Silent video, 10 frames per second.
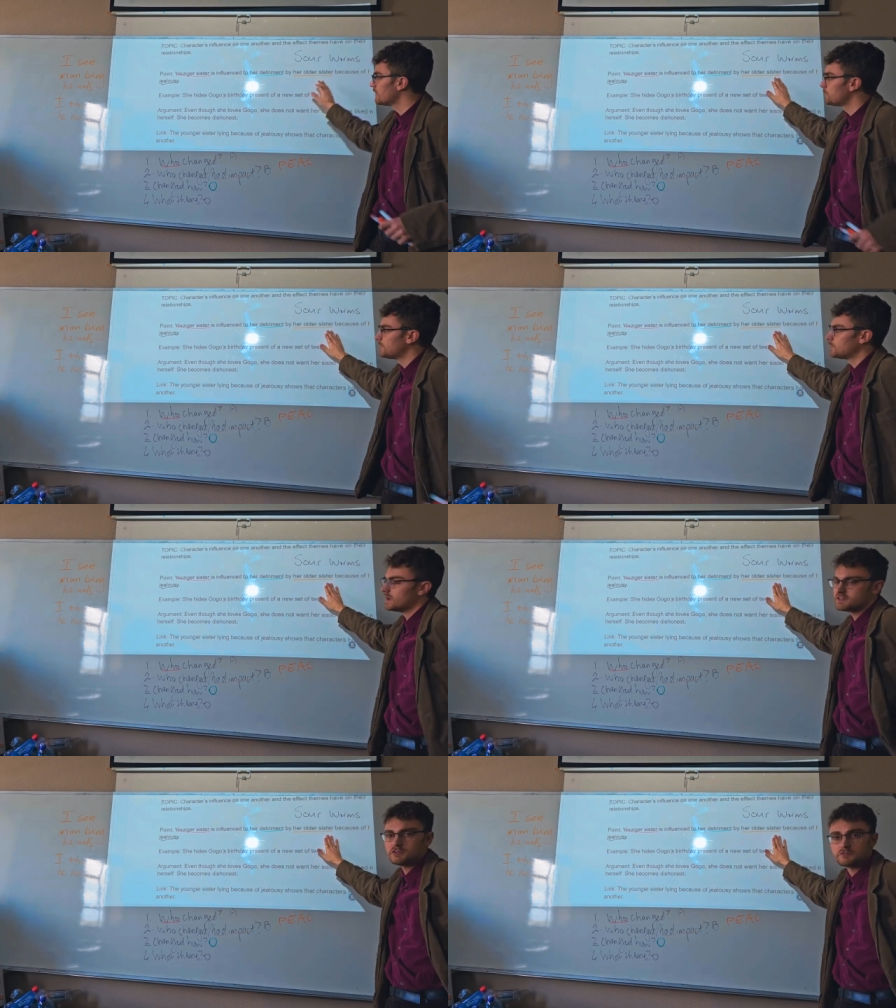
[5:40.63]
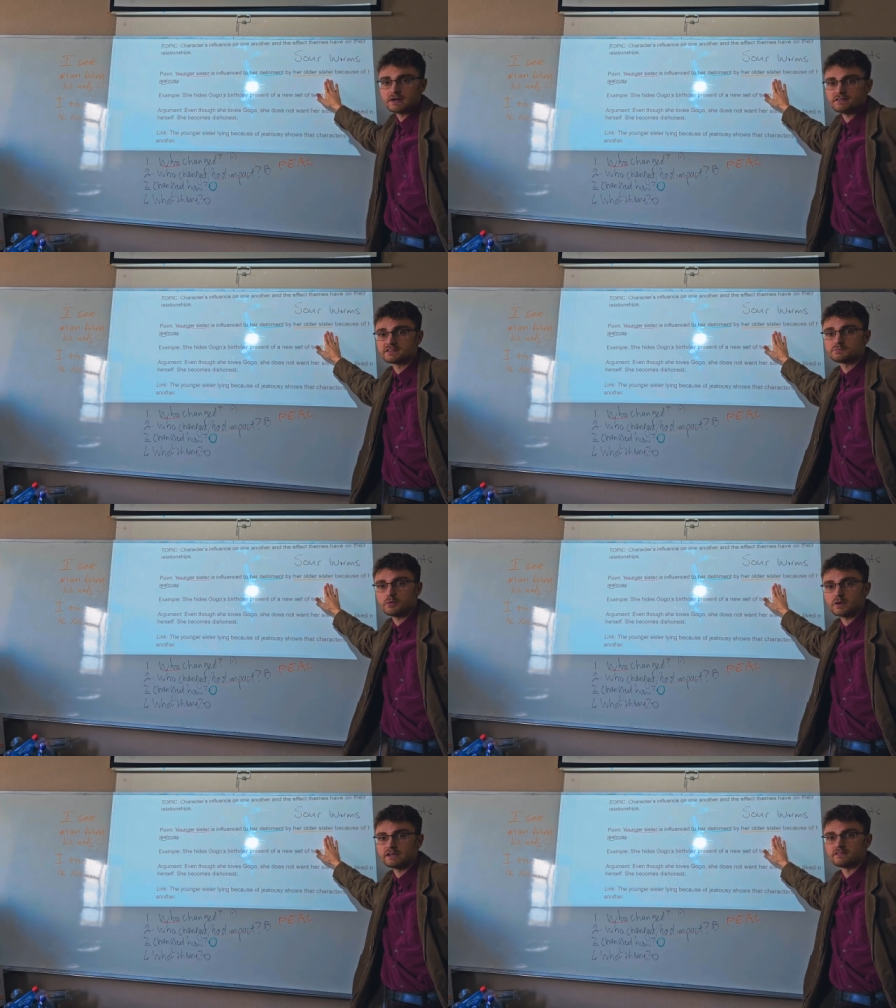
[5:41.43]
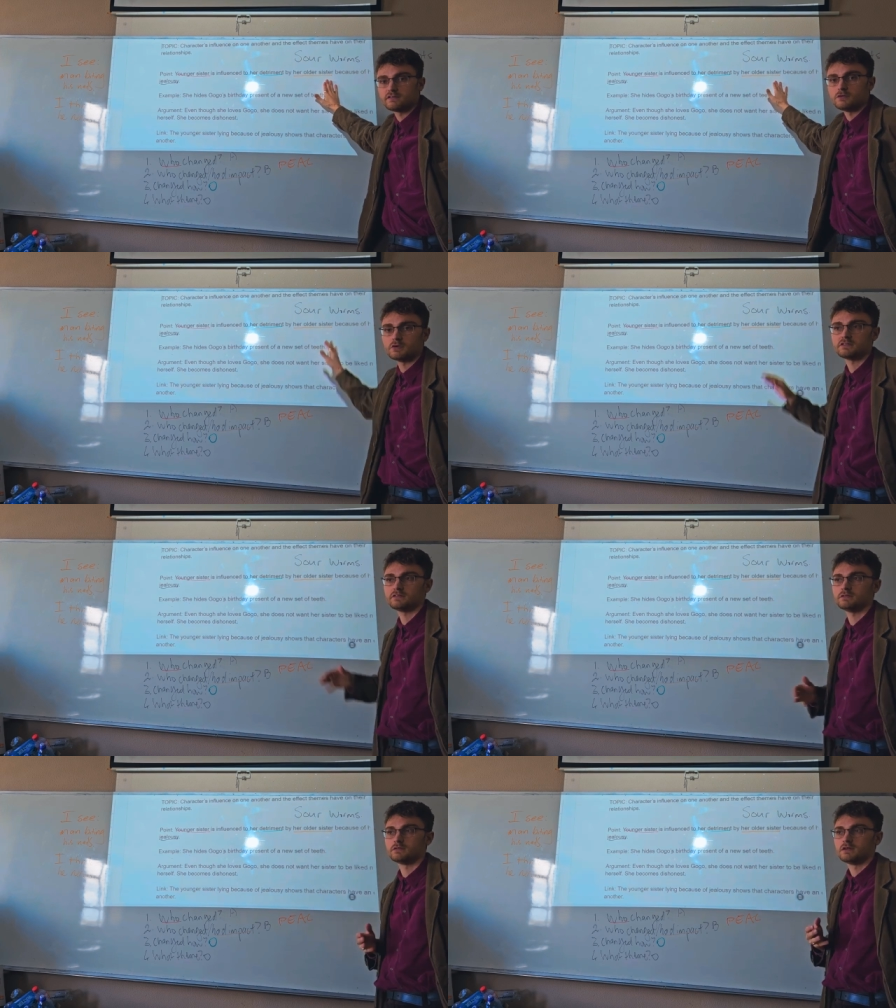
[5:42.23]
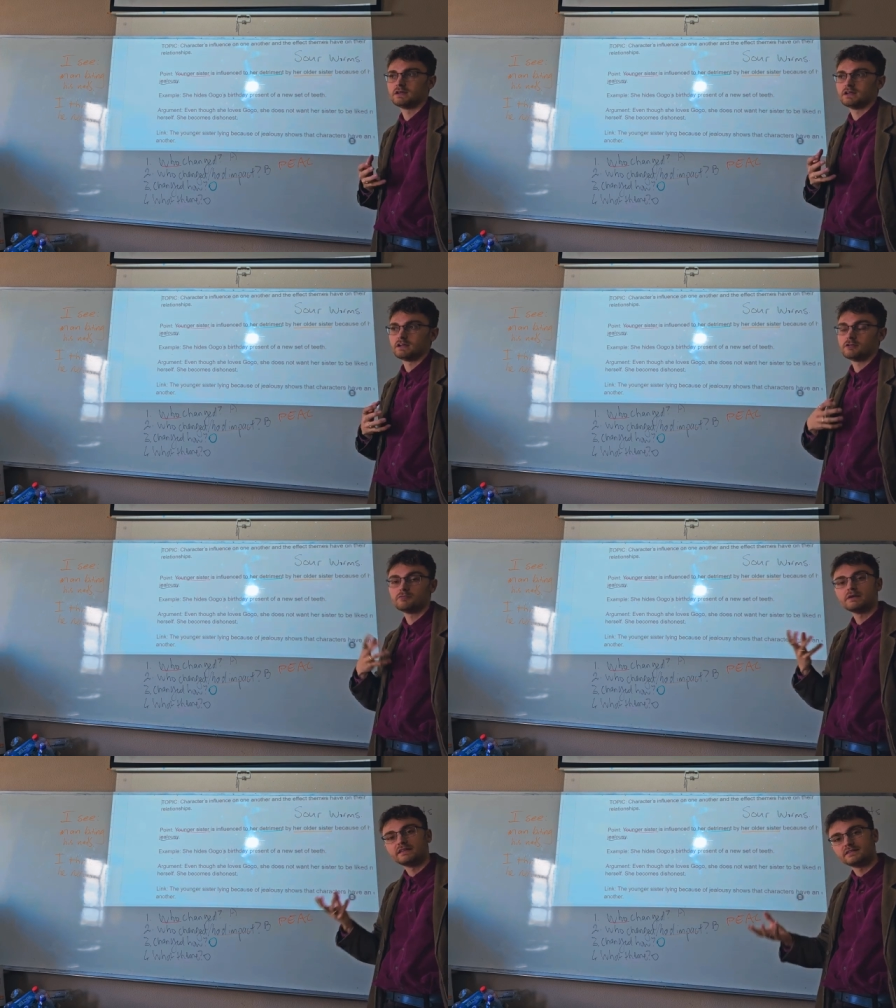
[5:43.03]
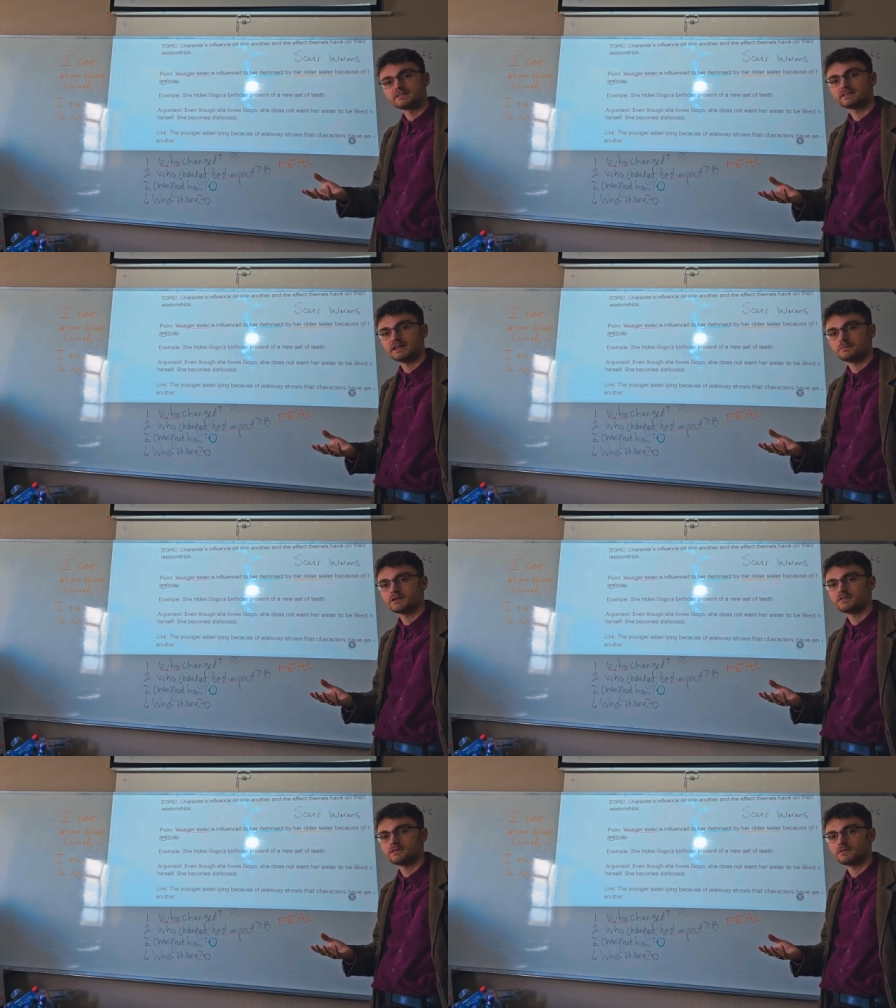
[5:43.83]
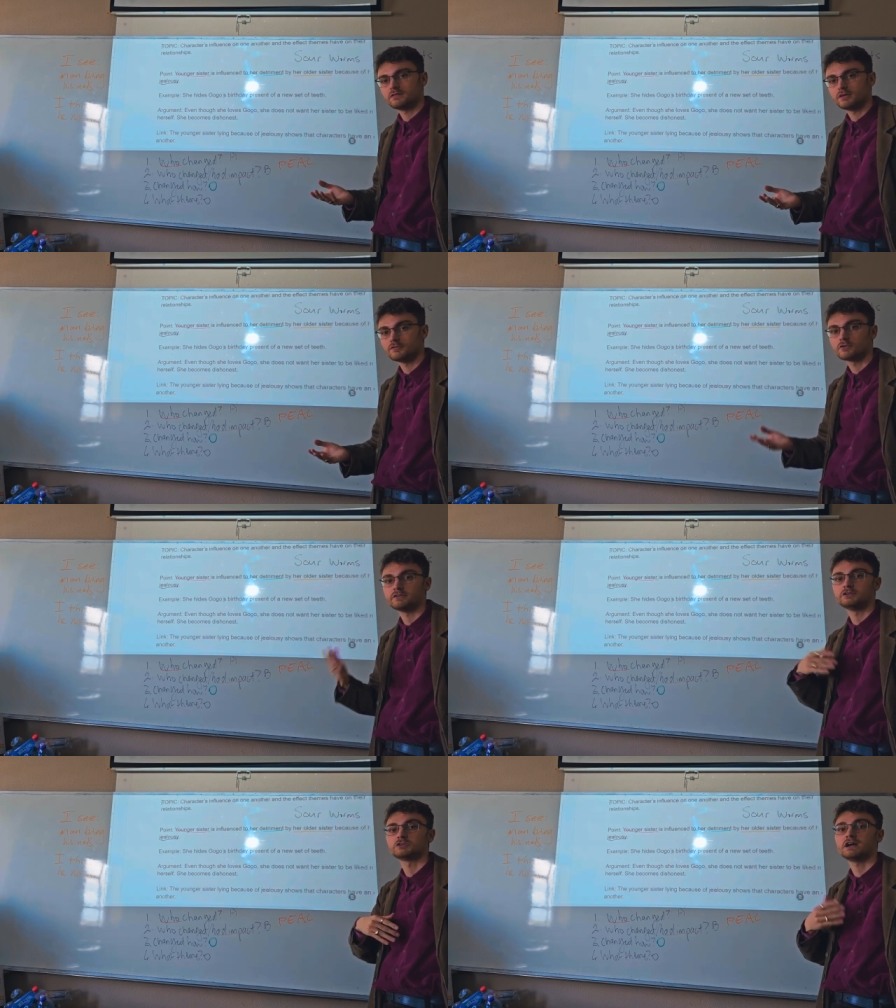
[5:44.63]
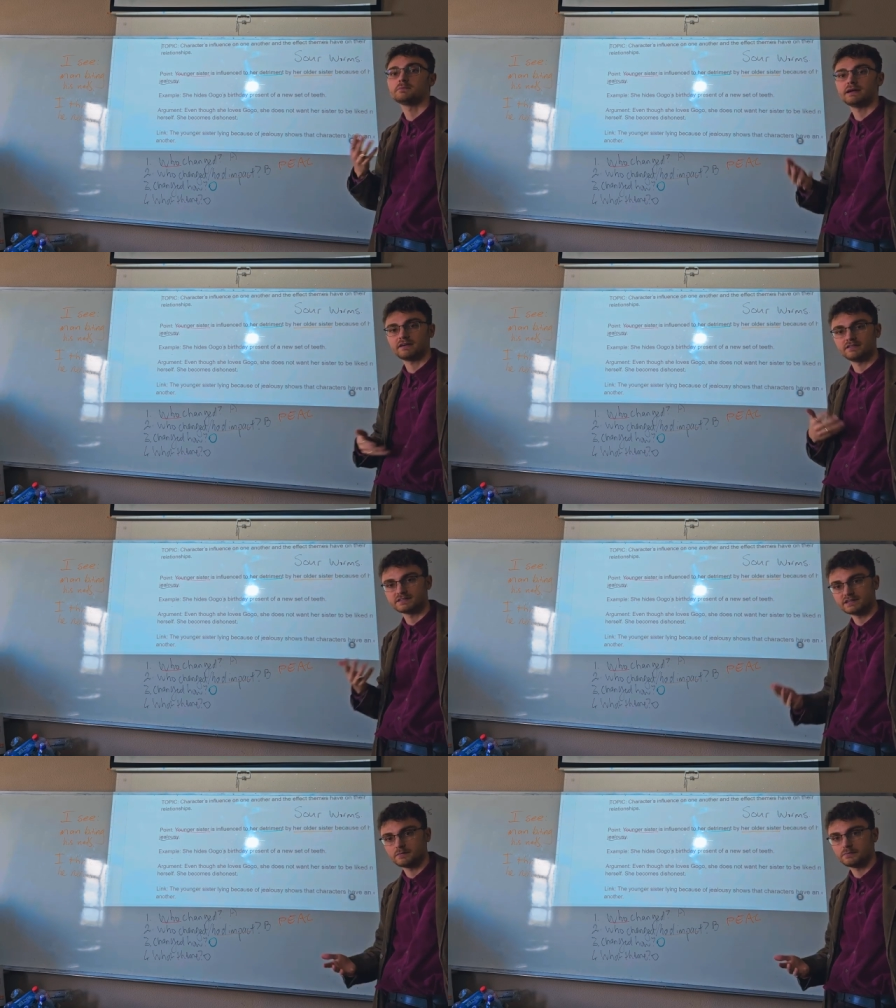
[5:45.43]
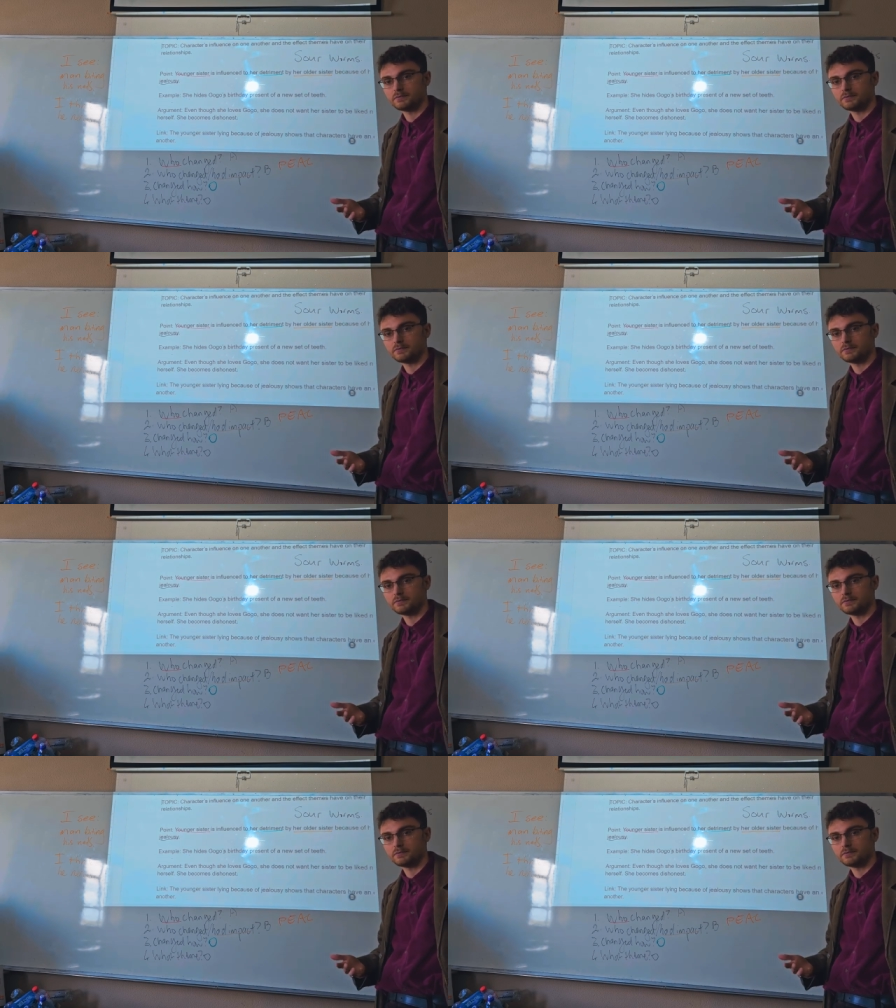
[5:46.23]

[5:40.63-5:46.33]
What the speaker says: But once you've made this point, you've made this statement, you've got to try back this up.